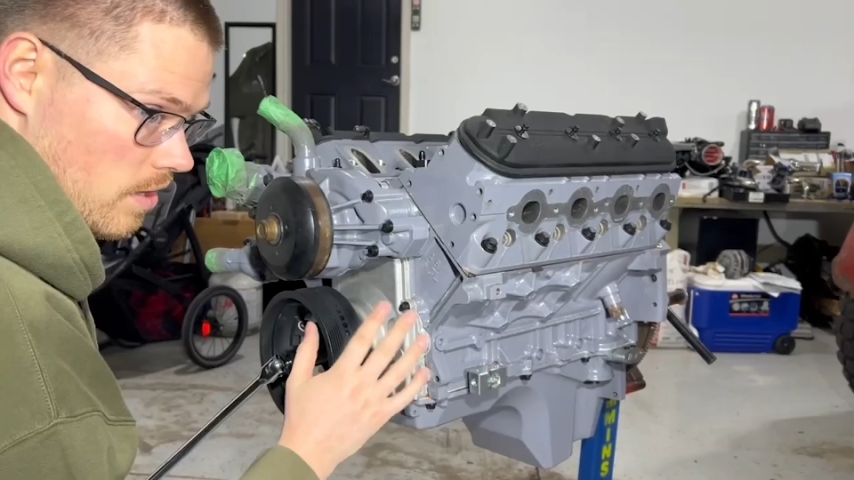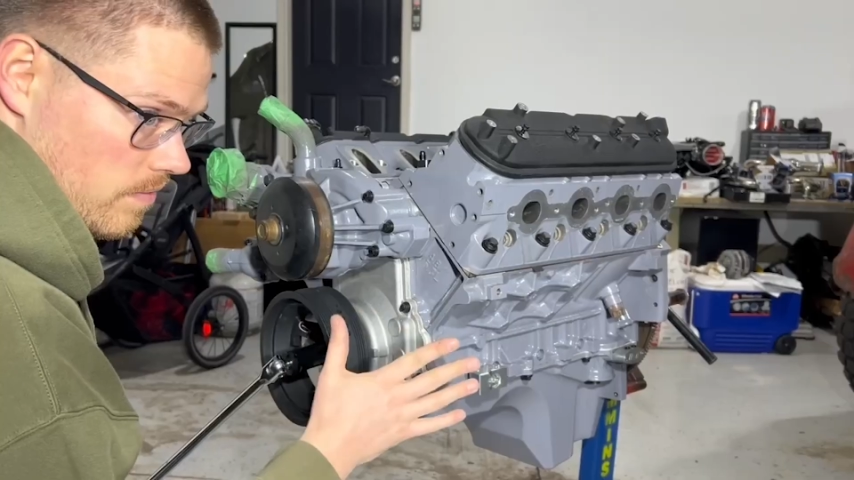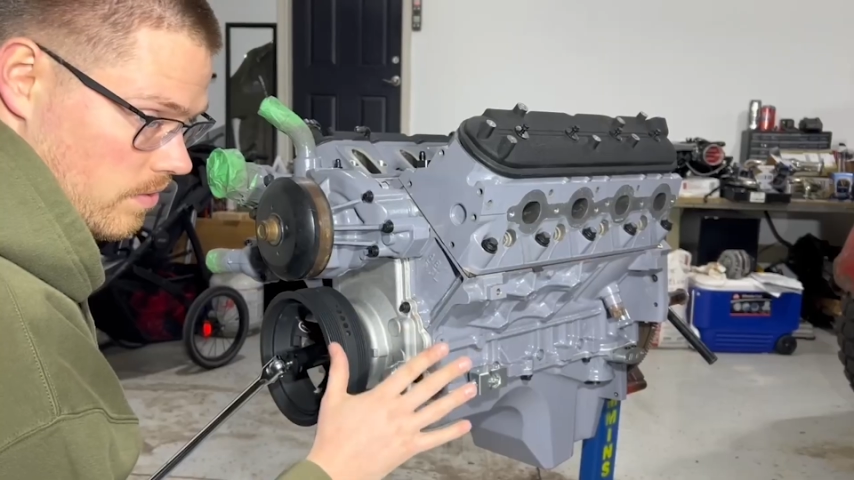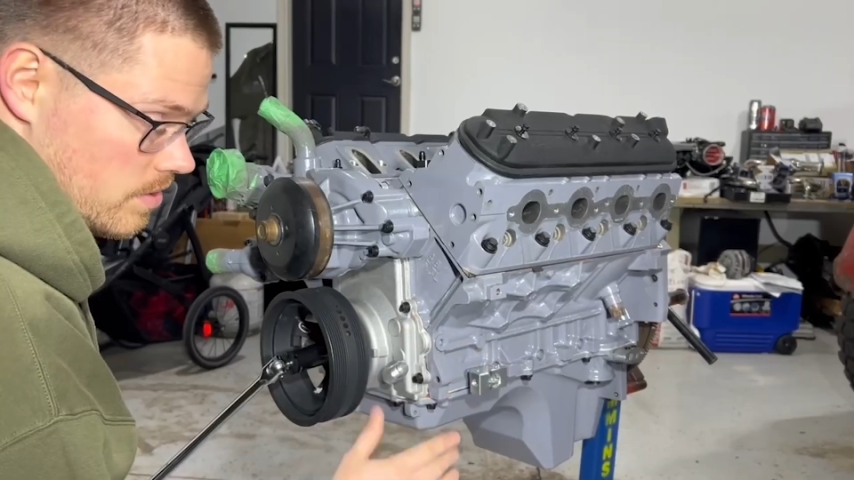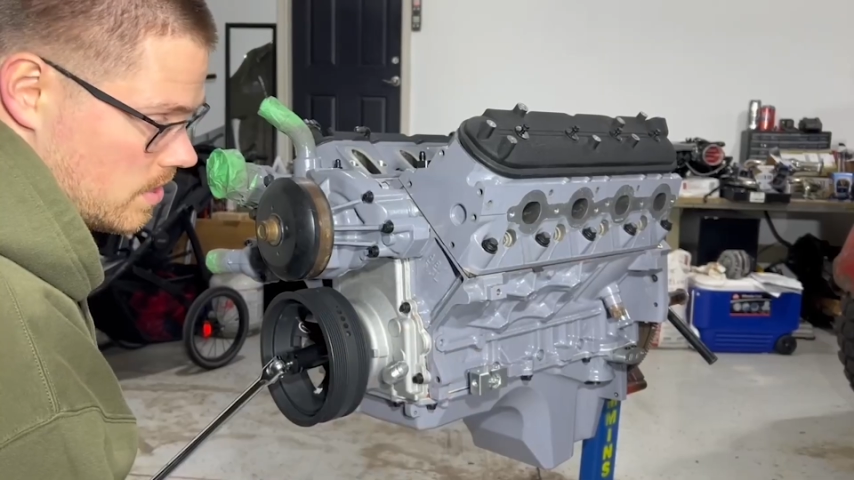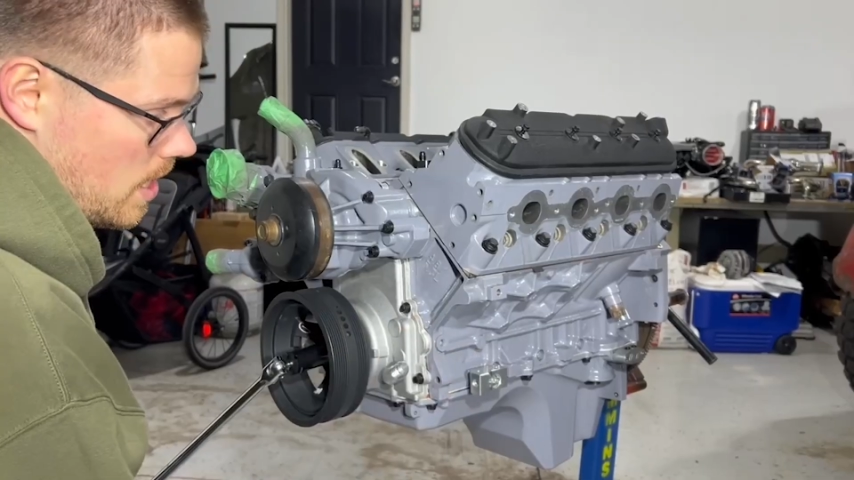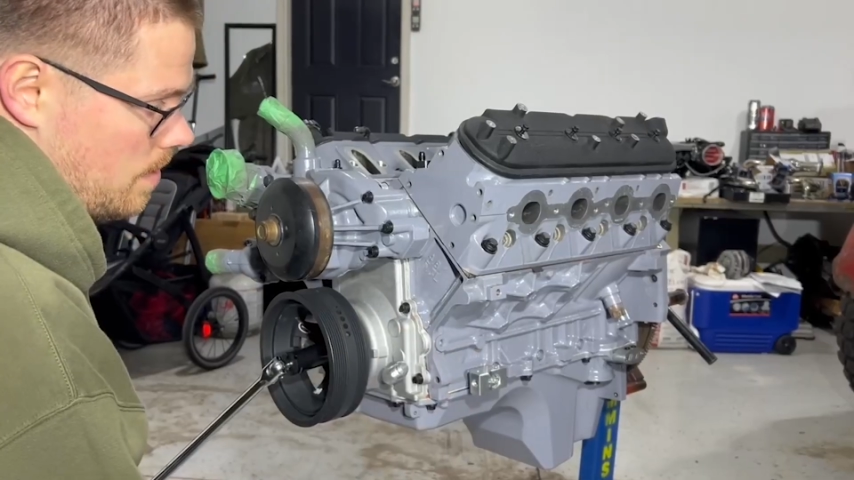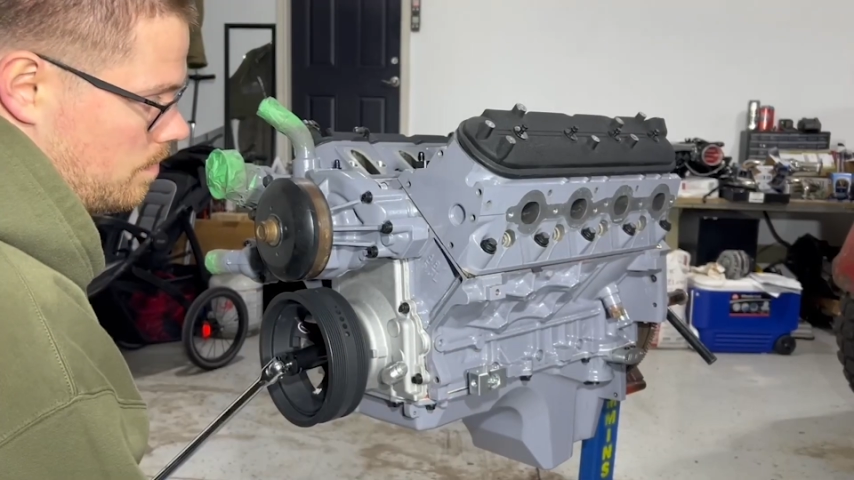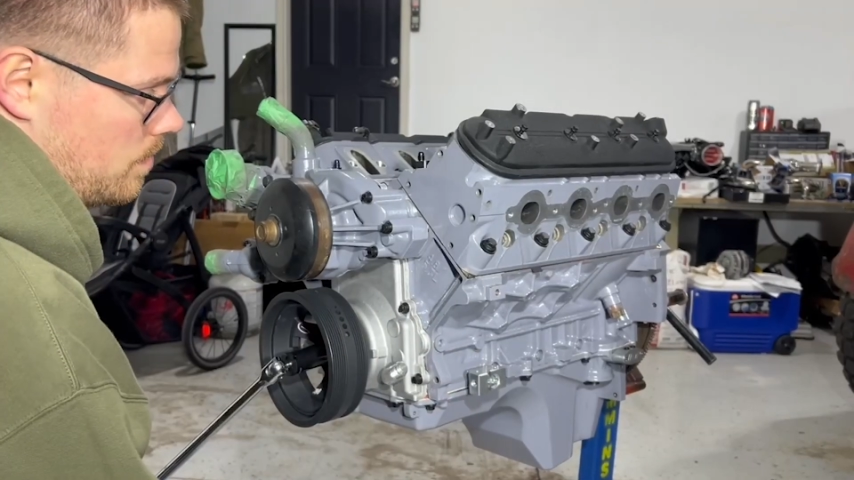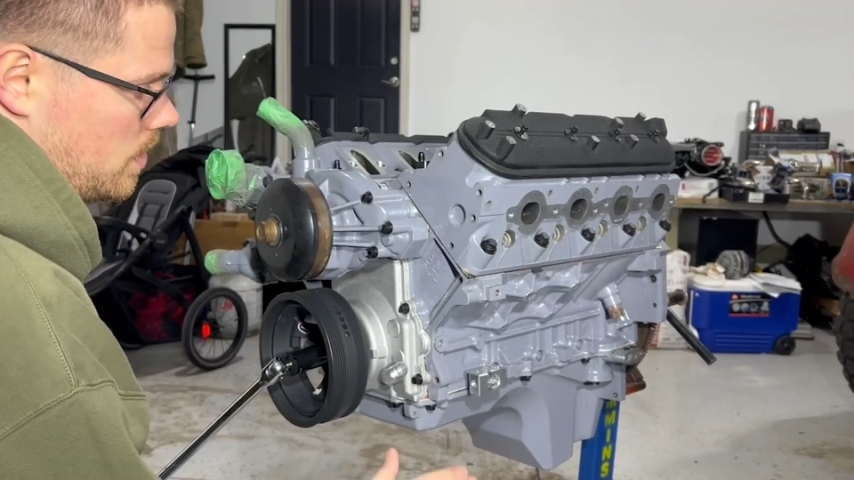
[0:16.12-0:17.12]
The first
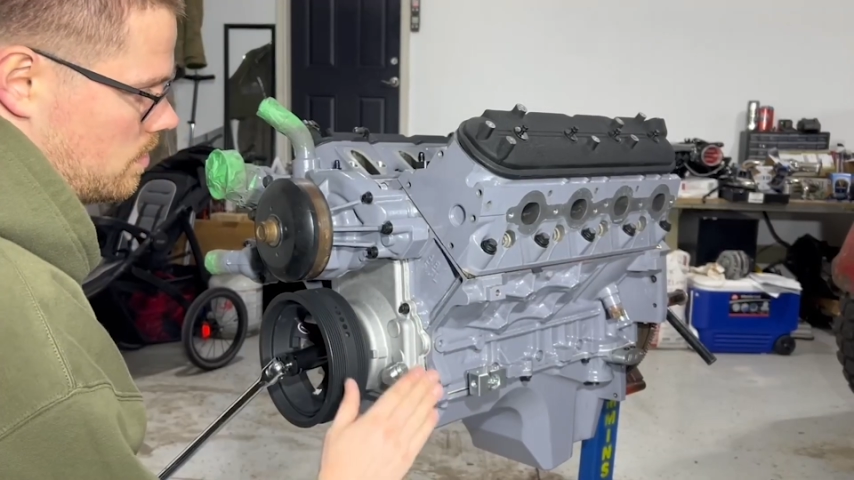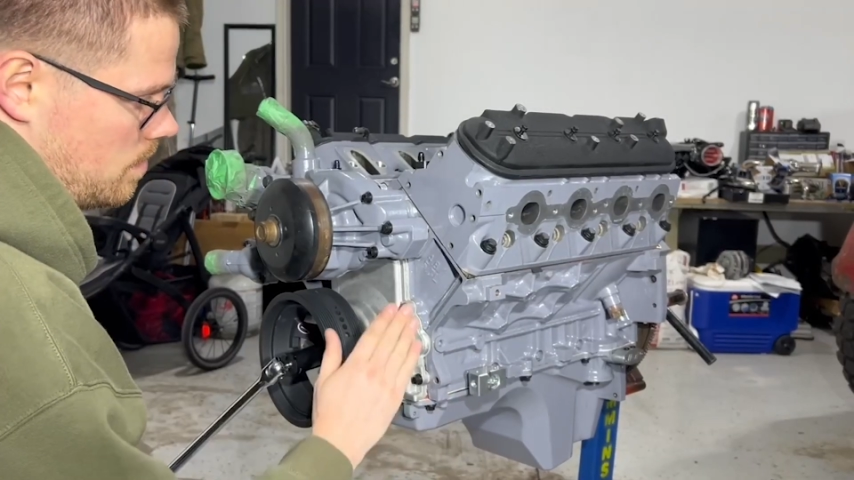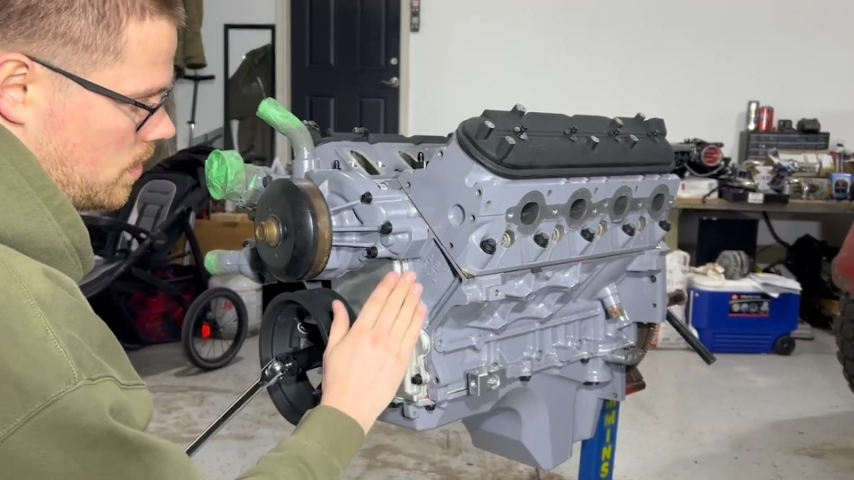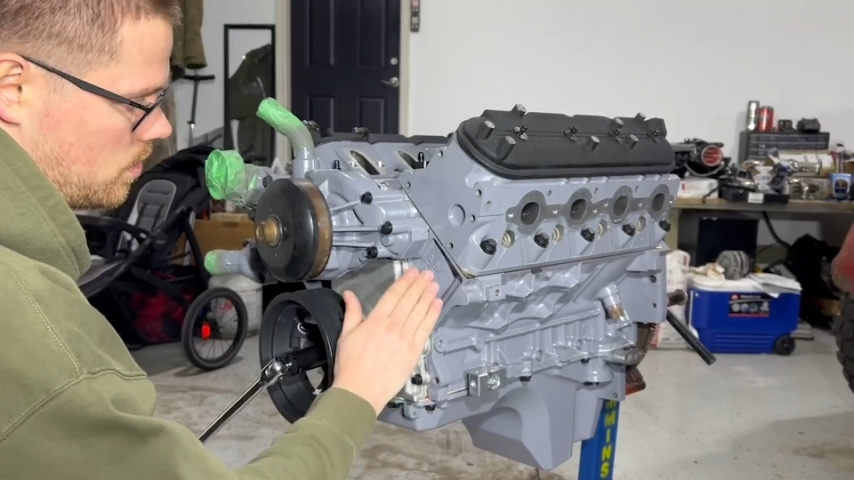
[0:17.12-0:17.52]
step is to make